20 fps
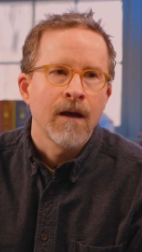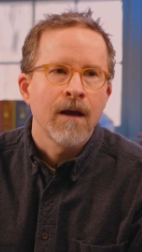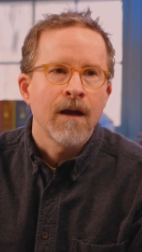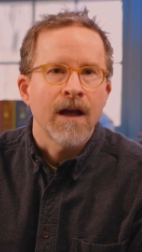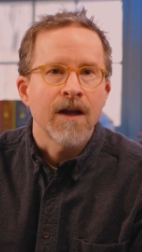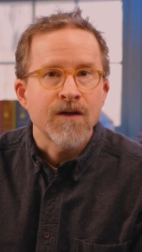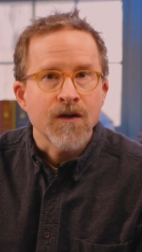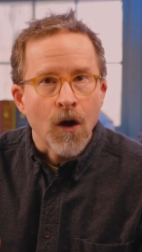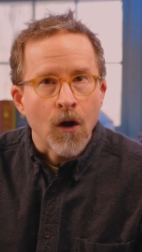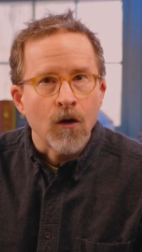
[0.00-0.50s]

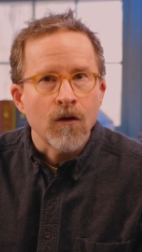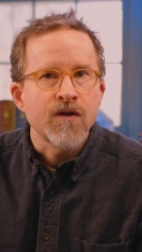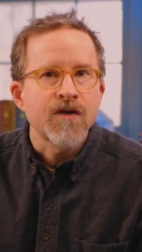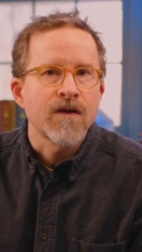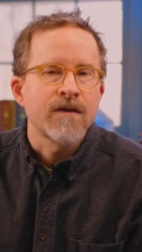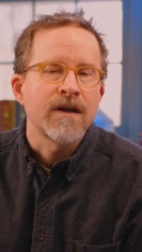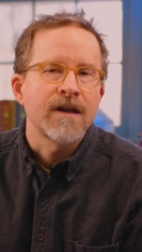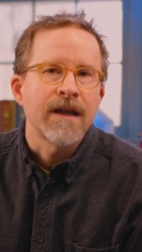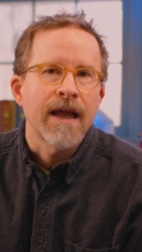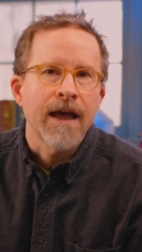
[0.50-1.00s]
It's
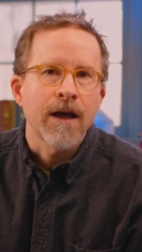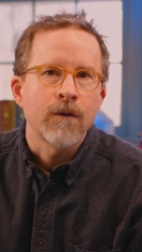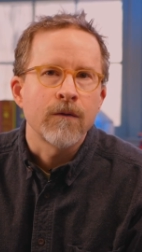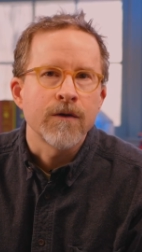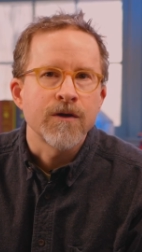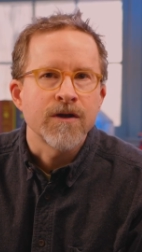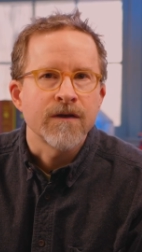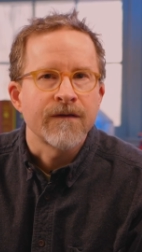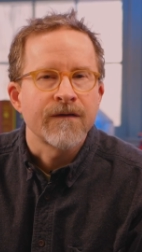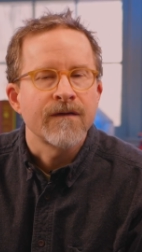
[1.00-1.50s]
also the
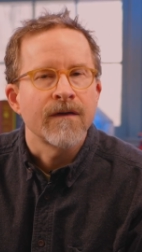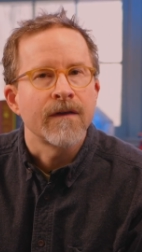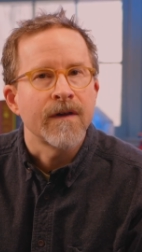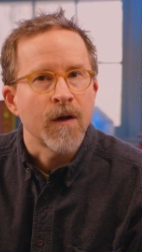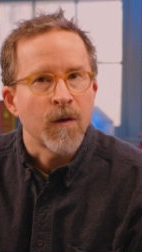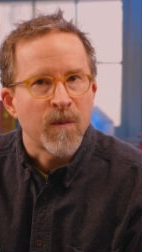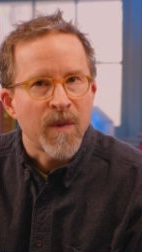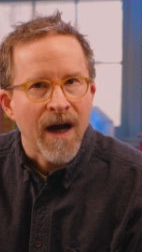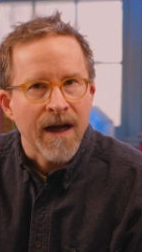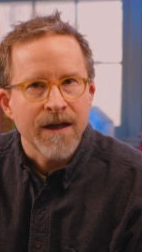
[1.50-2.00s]
language of
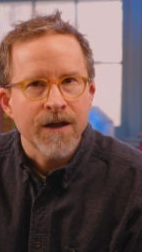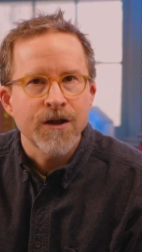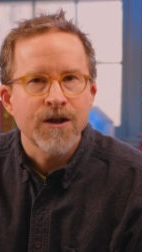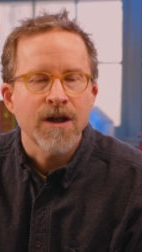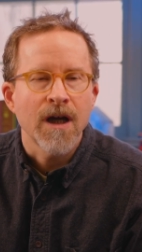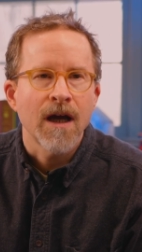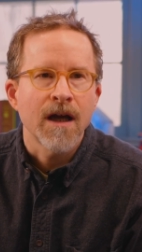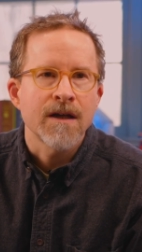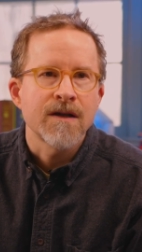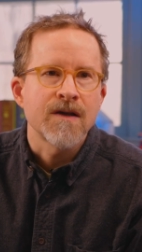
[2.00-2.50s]
the
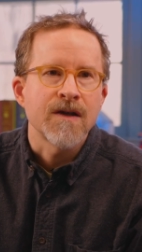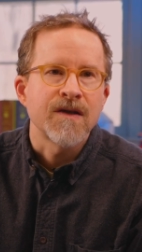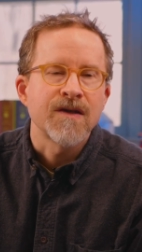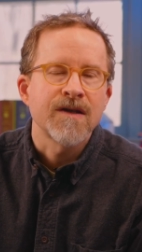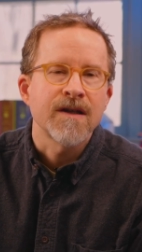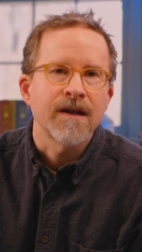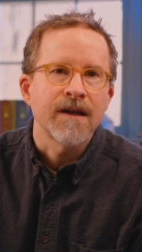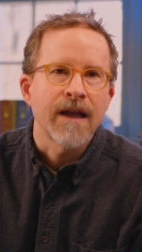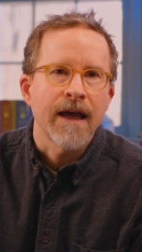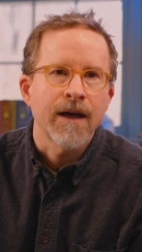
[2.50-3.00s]
Upanishads, it's
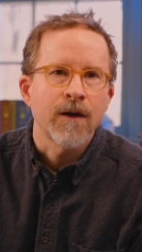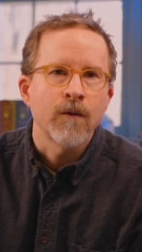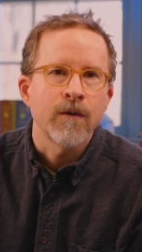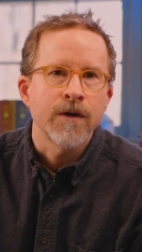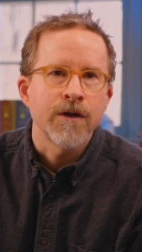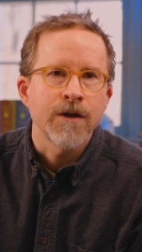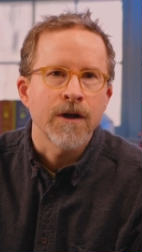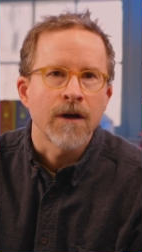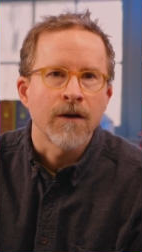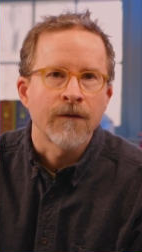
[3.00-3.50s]
the
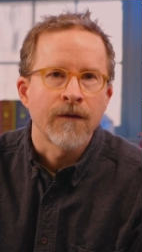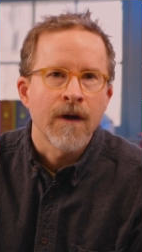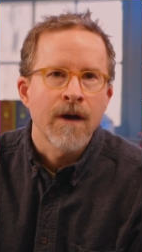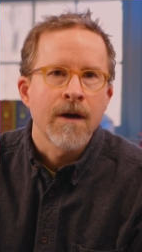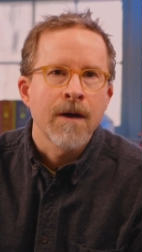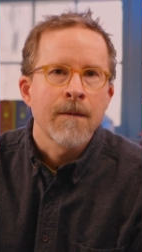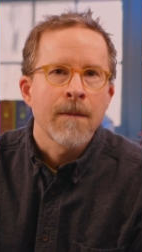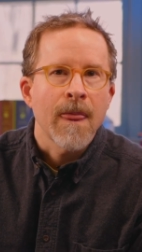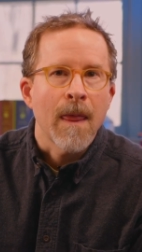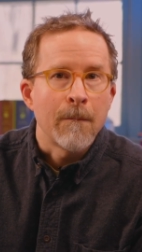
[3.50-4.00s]
language of
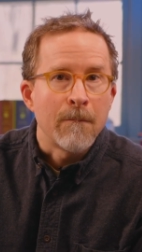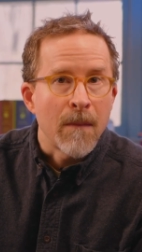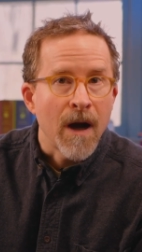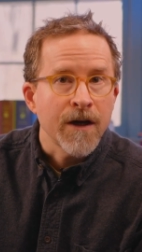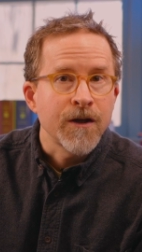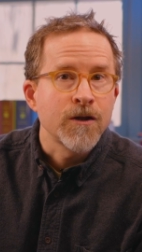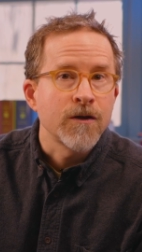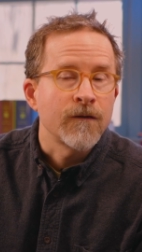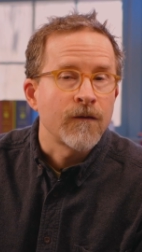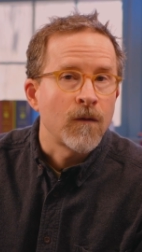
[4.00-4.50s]

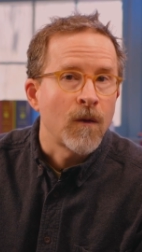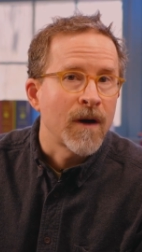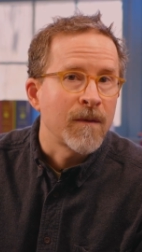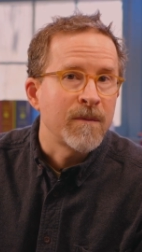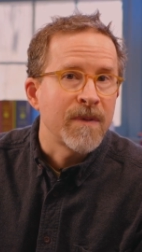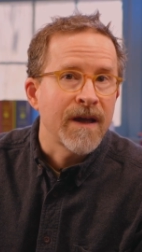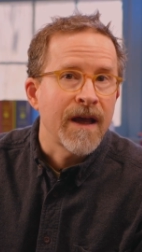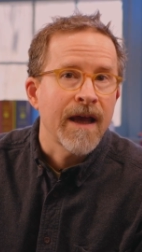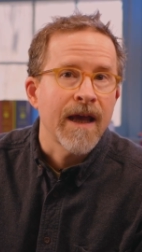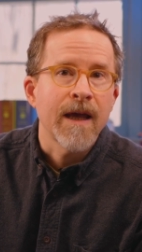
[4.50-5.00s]
much of
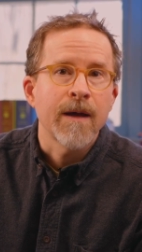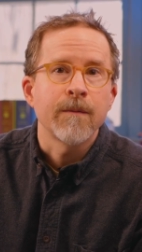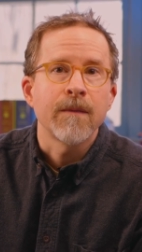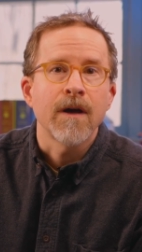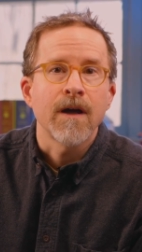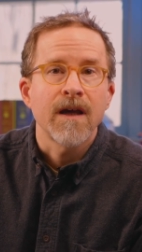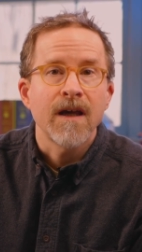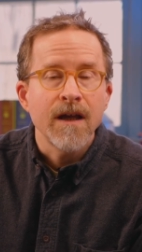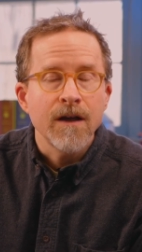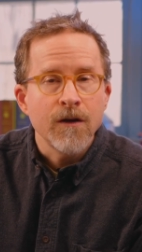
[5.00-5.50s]
what became
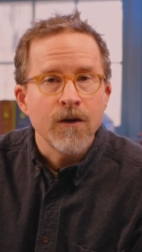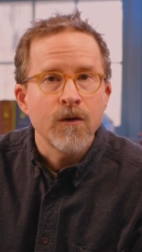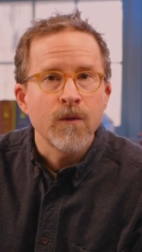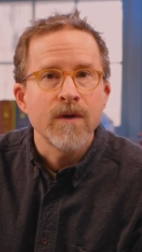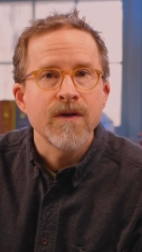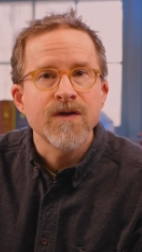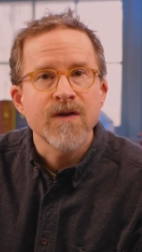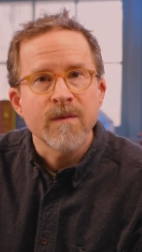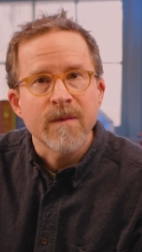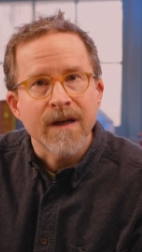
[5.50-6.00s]

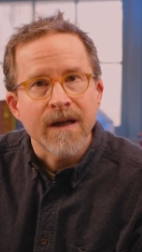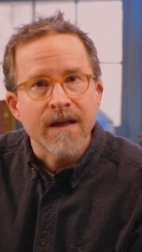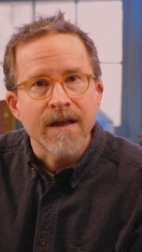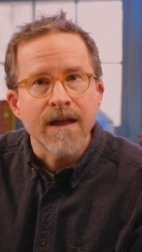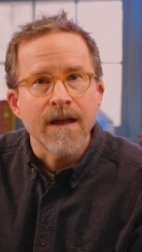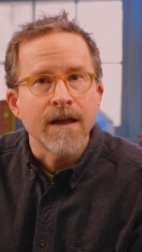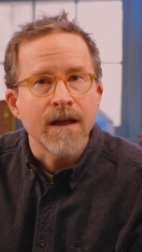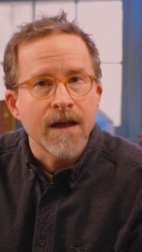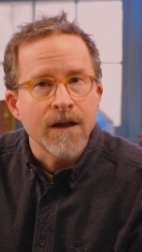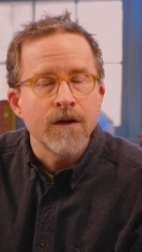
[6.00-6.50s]
Hinduism, and
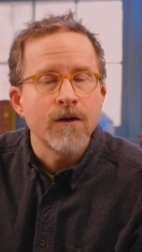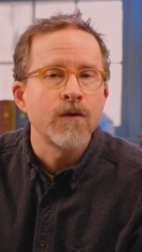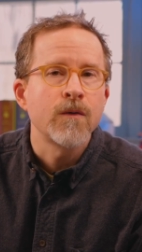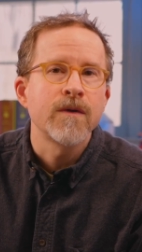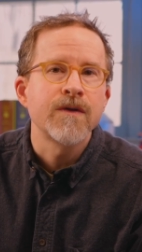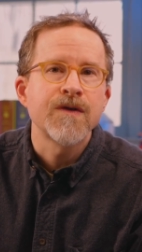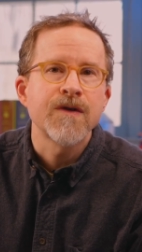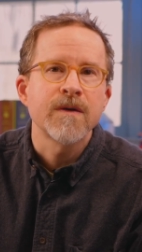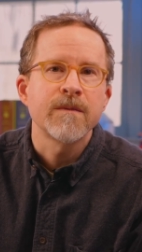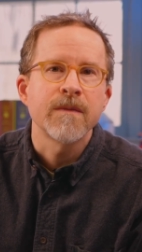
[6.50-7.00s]
indeed
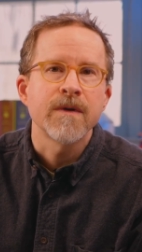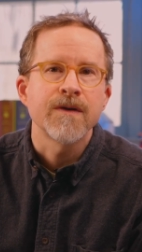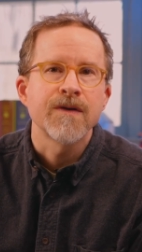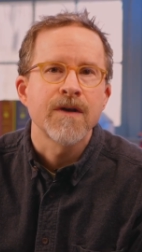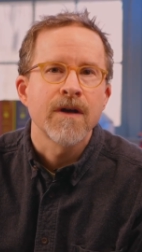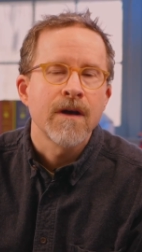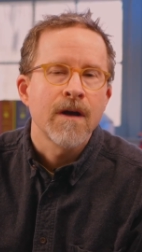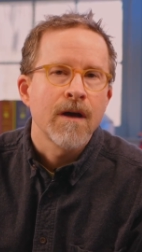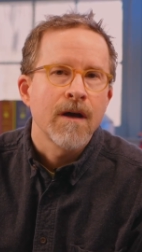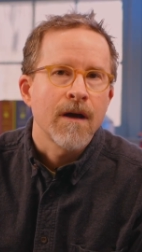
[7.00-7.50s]
Hinduism
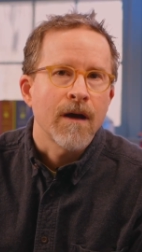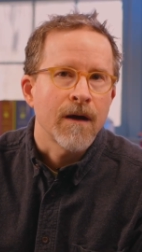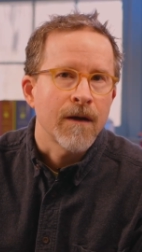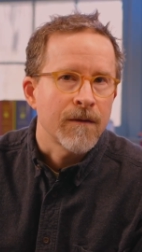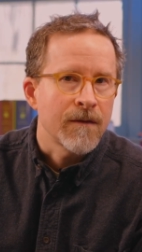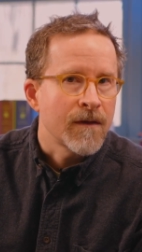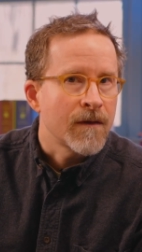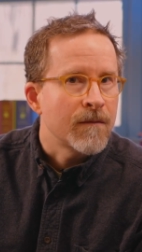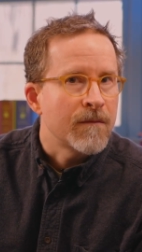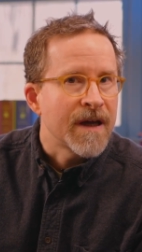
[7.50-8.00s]
is uh,
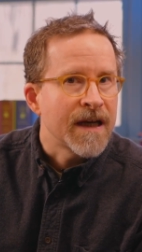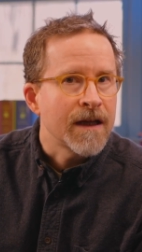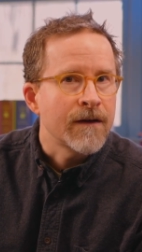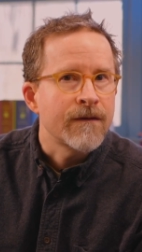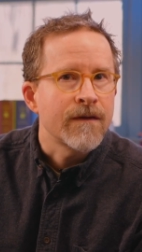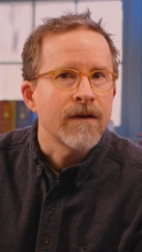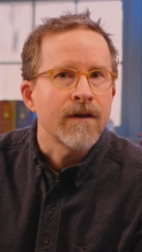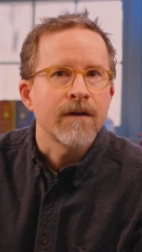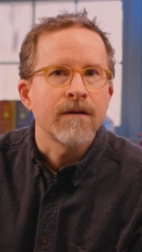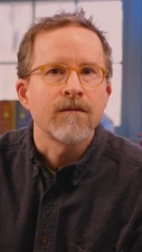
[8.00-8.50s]
the, many
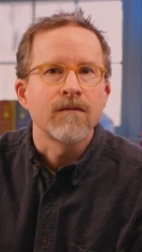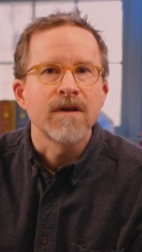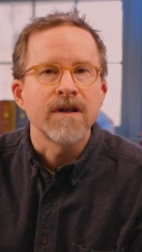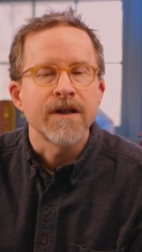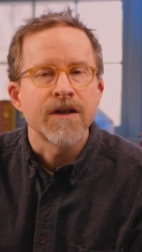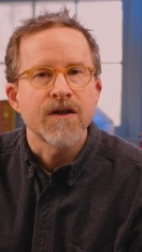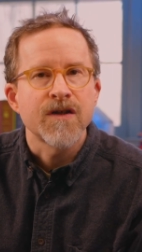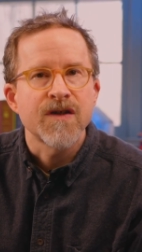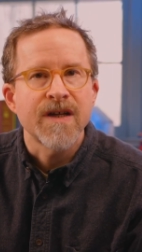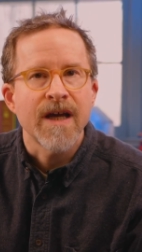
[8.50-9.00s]
of the
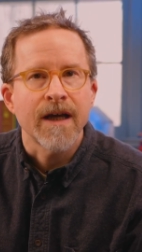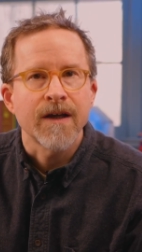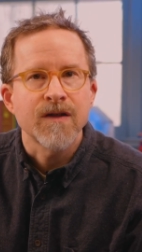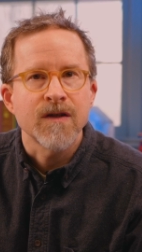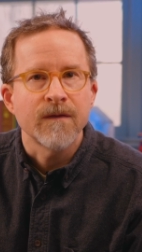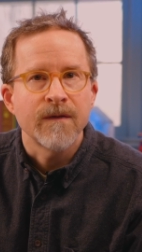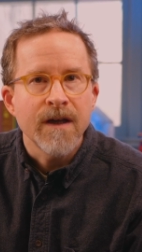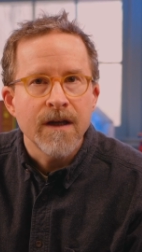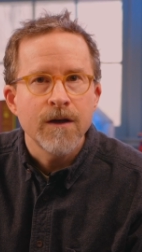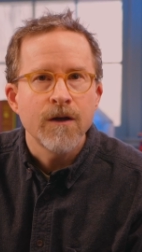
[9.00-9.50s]
religious texts
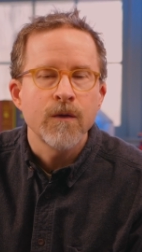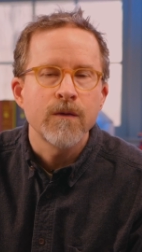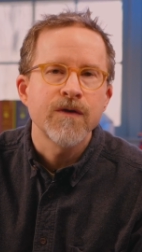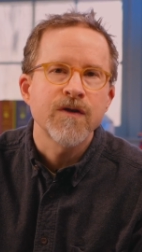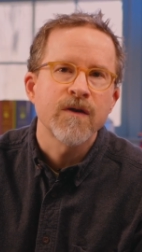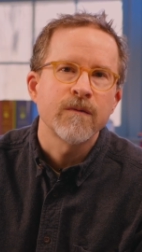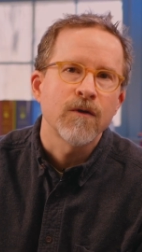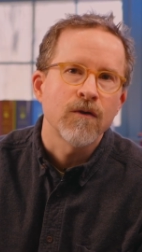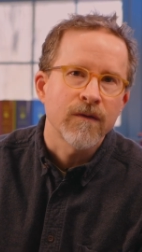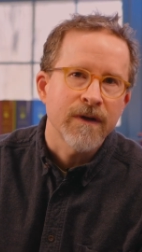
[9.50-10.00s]
of
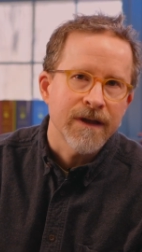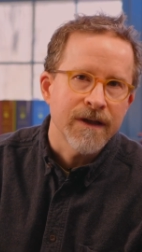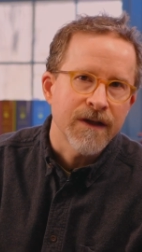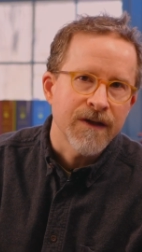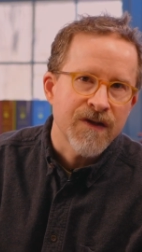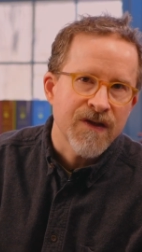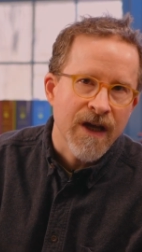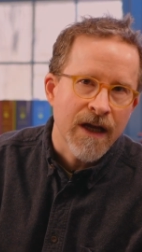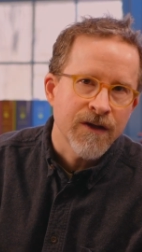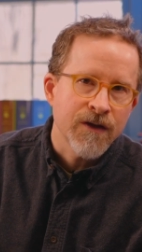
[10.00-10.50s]
Hinduism are written
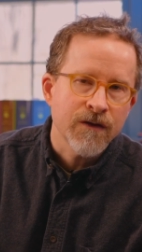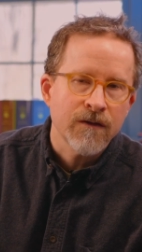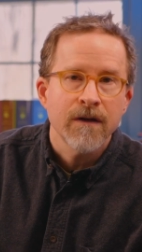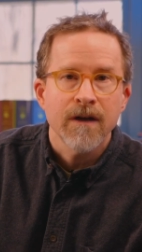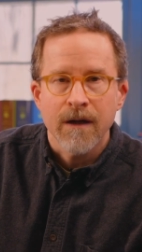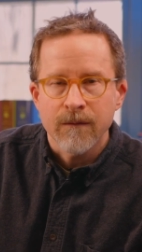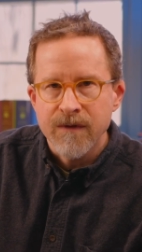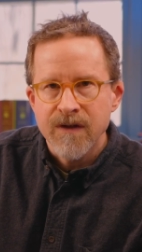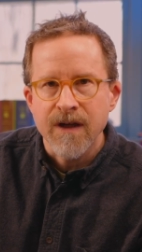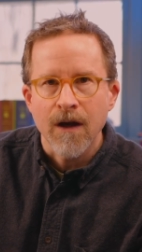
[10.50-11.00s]
in Sanskrit,
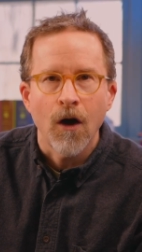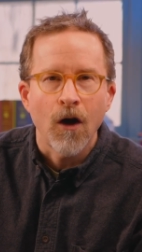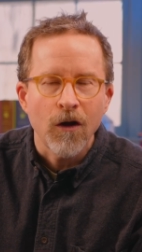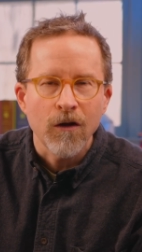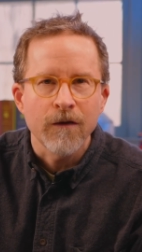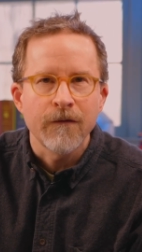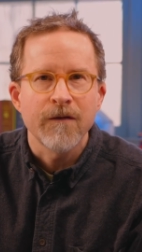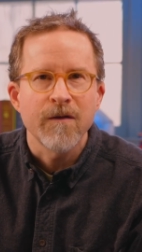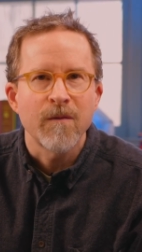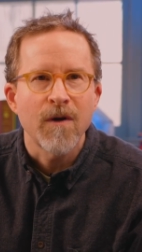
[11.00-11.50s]
I would say
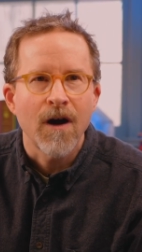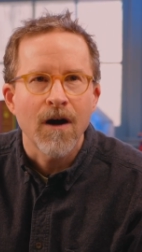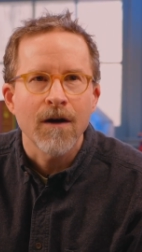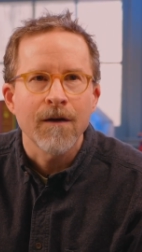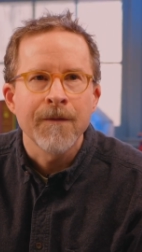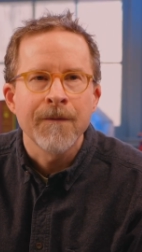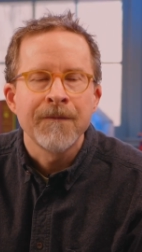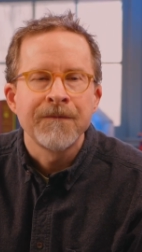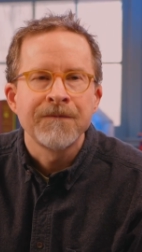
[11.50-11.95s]
all of them are.